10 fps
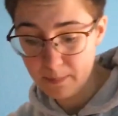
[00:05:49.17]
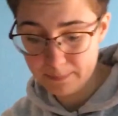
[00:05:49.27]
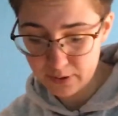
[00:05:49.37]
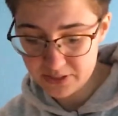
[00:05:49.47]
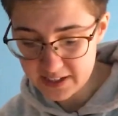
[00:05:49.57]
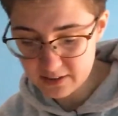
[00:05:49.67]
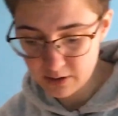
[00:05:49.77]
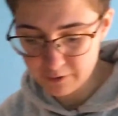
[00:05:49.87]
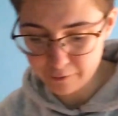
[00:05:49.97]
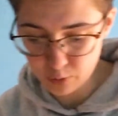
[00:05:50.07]
put that
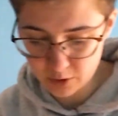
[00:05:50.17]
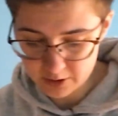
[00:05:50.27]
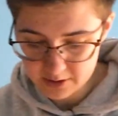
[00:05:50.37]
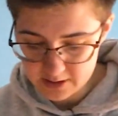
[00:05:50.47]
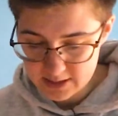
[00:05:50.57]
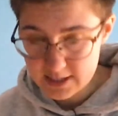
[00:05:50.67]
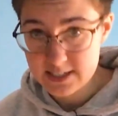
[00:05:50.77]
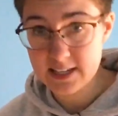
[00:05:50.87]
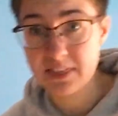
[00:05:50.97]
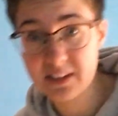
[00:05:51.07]
on the floor,
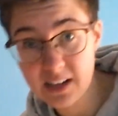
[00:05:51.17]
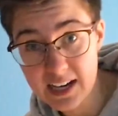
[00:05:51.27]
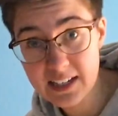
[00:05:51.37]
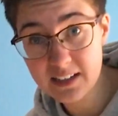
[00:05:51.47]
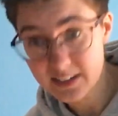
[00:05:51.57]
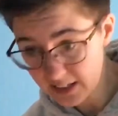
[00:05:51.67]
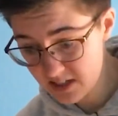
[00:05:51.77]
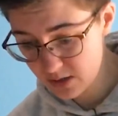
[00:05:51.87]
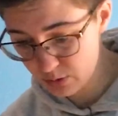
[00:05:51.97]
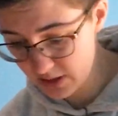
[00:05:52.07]
set the lighting
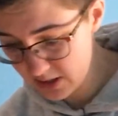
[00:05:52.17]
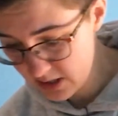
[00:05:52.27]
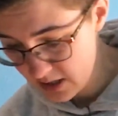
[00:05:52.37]
next to it